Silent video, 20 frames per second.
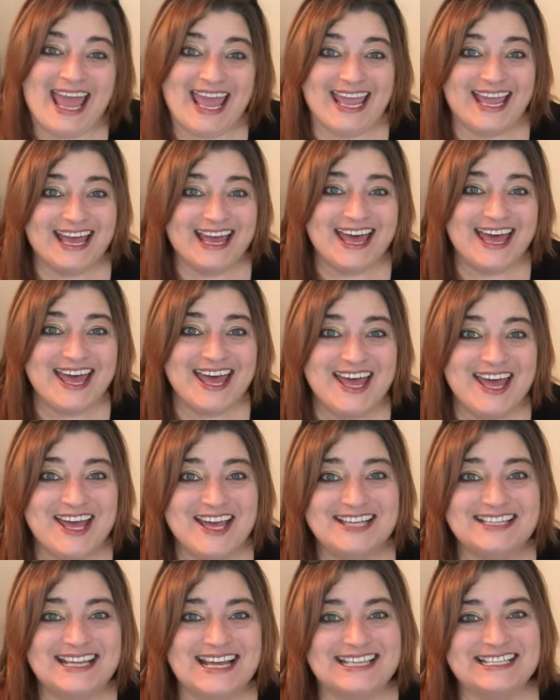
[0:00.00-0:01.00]
Hey
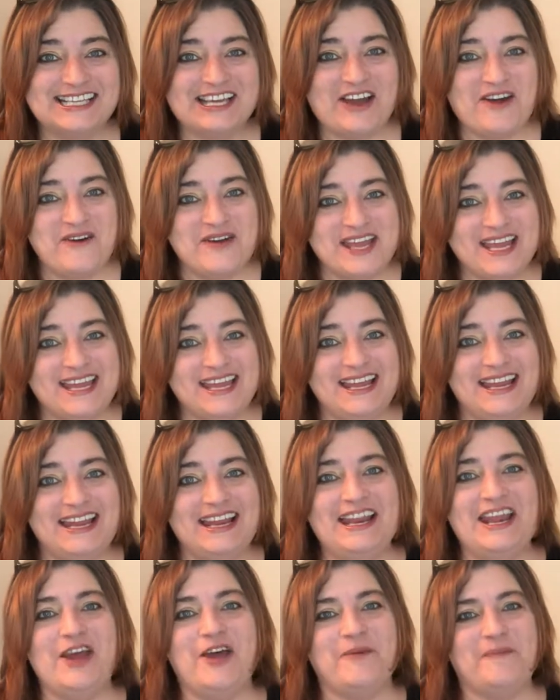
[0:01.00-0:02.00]
guys, how's it
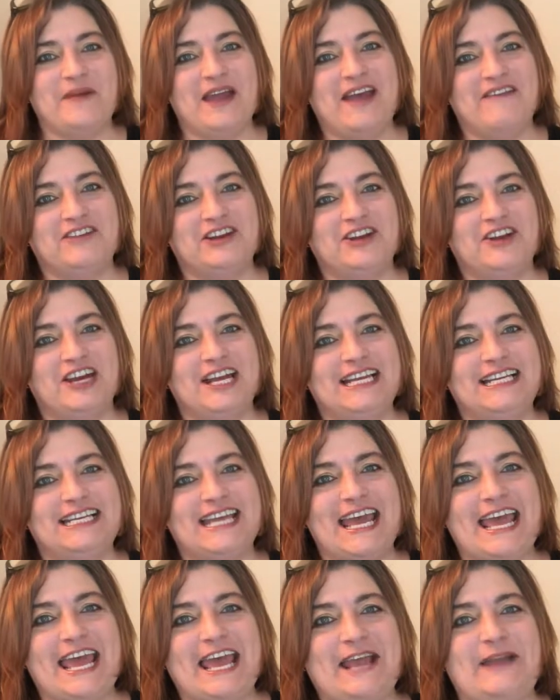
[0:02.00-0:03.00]
going? Hope you're having a great
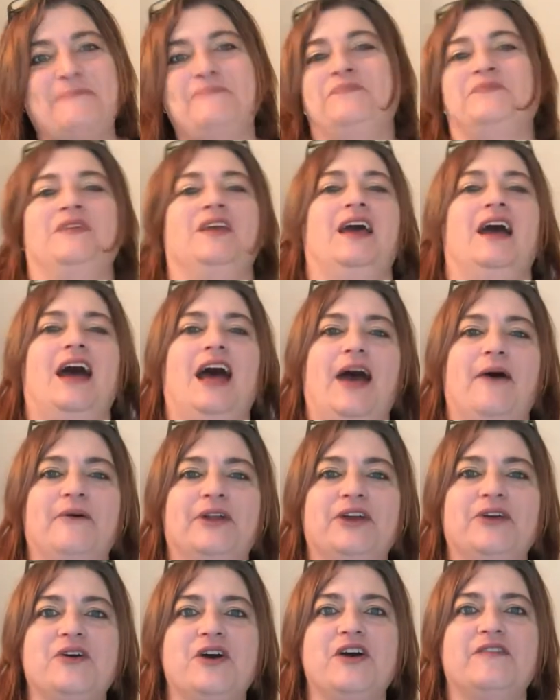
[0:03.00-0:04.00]
day. I
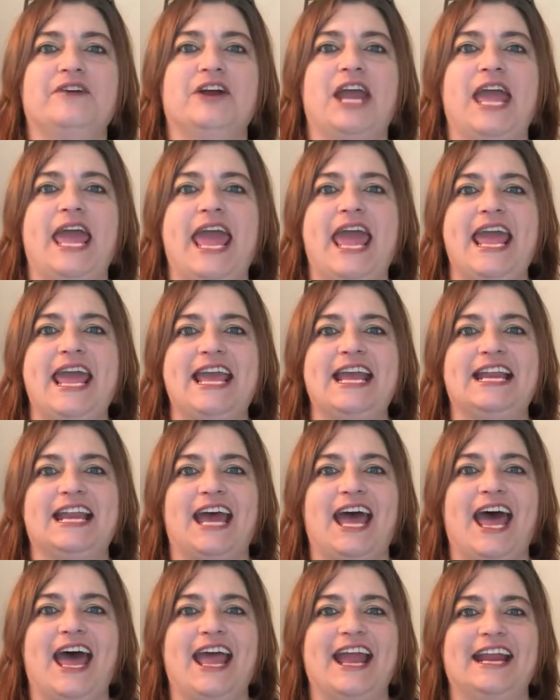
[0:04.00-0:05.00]
wanna go over eight
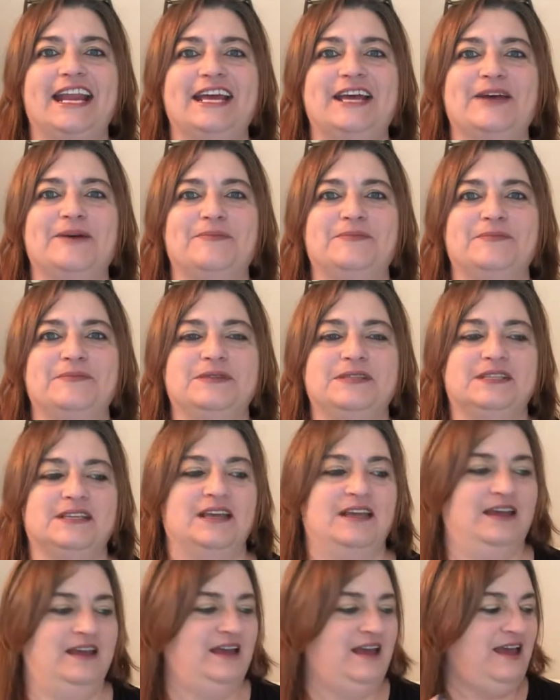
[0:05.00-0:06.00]
items,
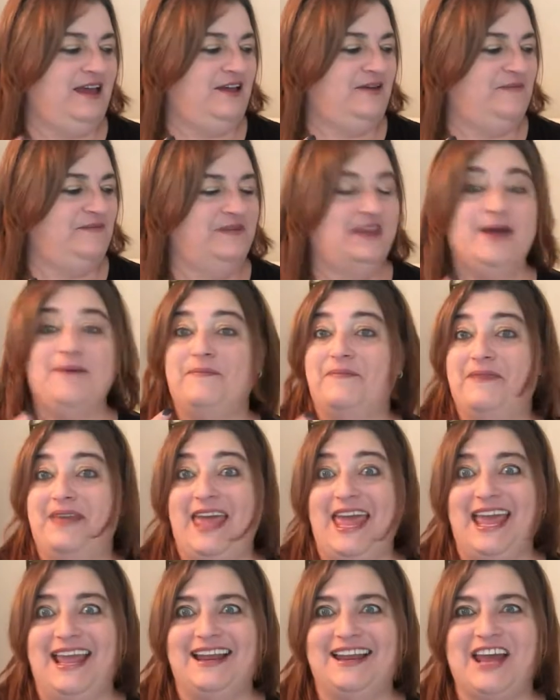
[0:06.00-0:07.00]
um, yep,
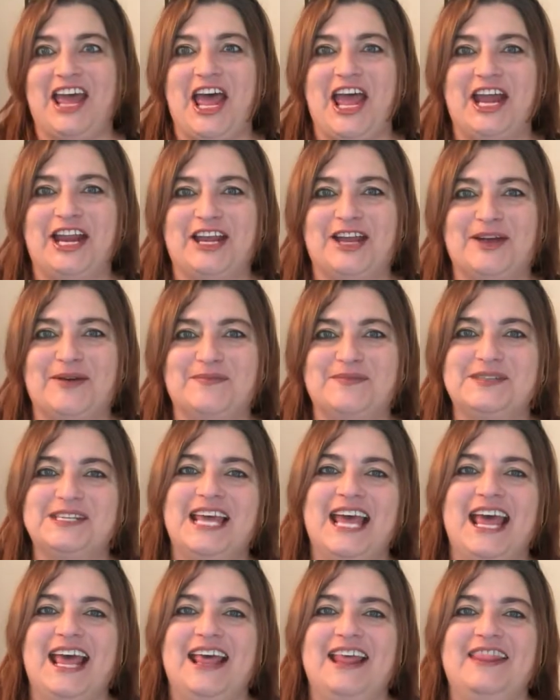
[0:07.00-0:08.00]
eight items
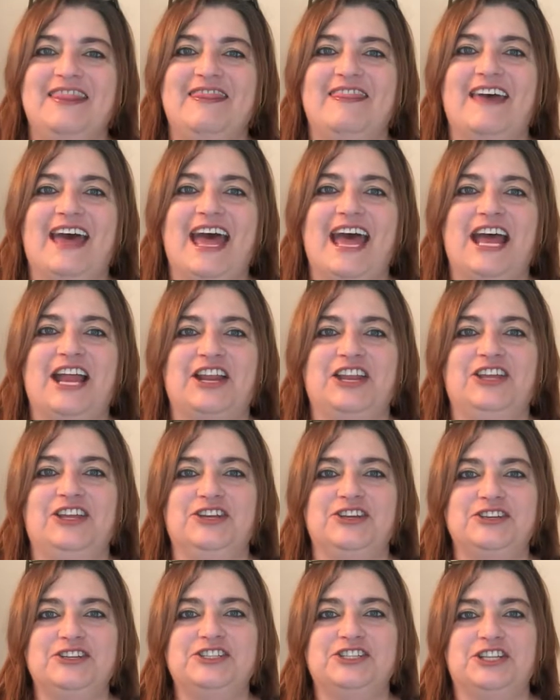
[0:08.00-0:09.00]
that
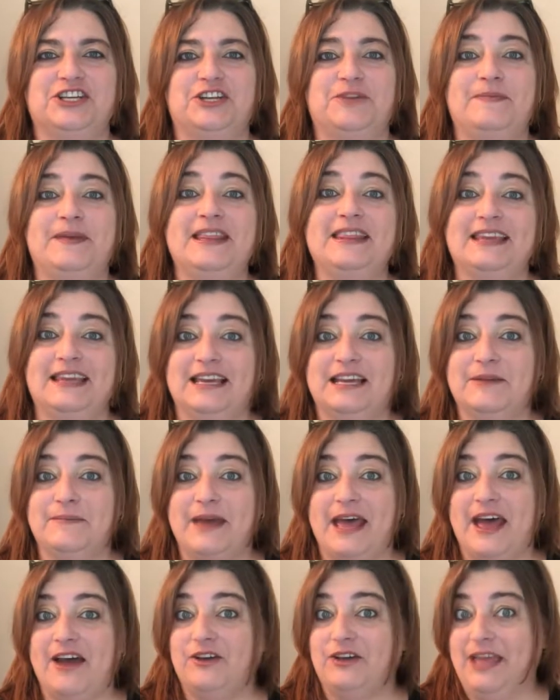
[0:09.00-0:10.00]
you should be thinking
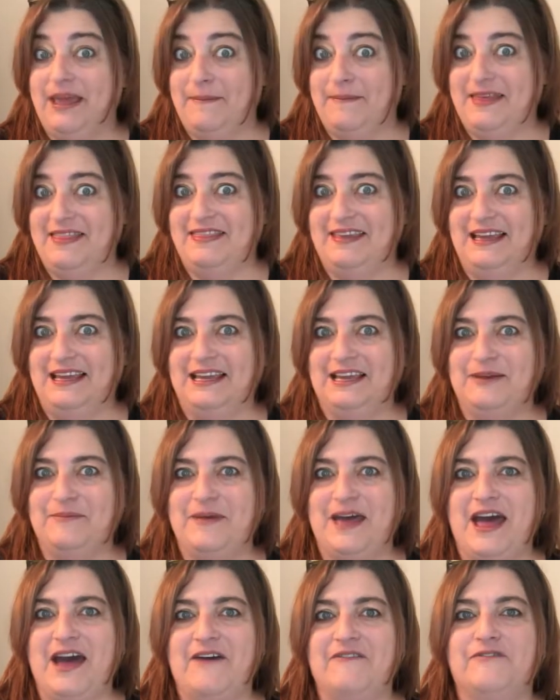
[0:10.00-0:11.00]
about, can be thinking
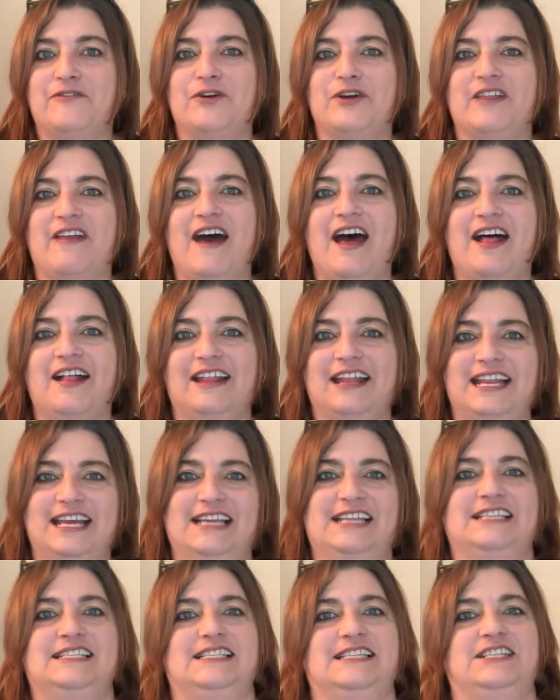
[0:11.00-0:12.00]
about for the
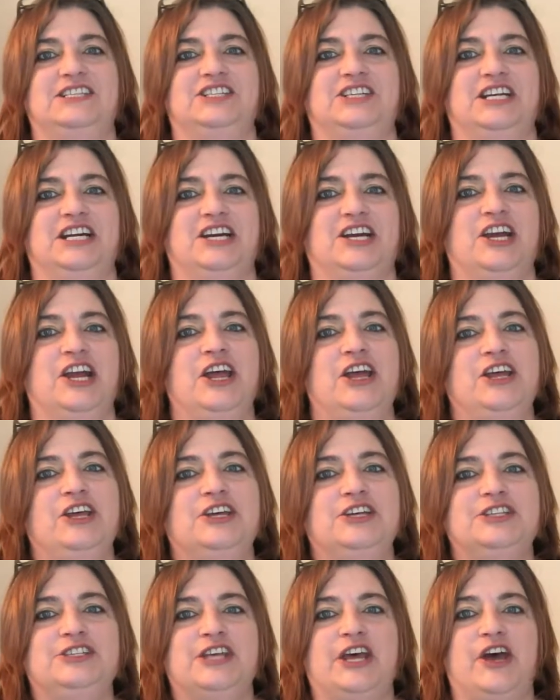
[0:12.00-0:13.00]
holidays this year.
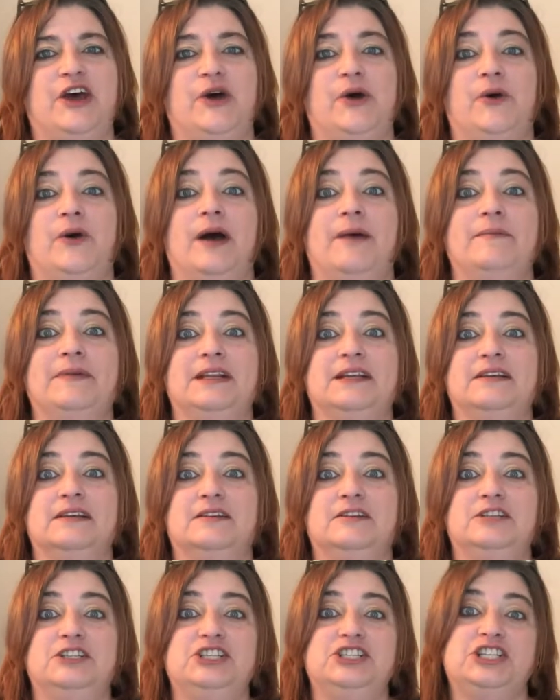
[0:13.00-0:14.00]
So I'm gonna
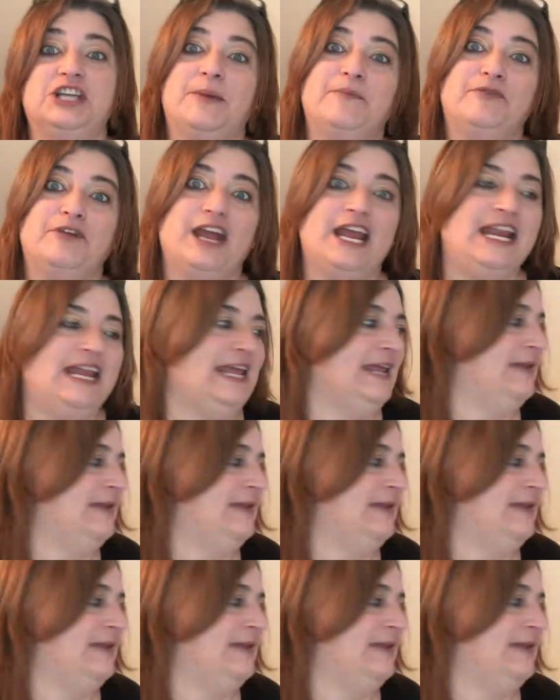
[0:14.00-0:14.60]
jump right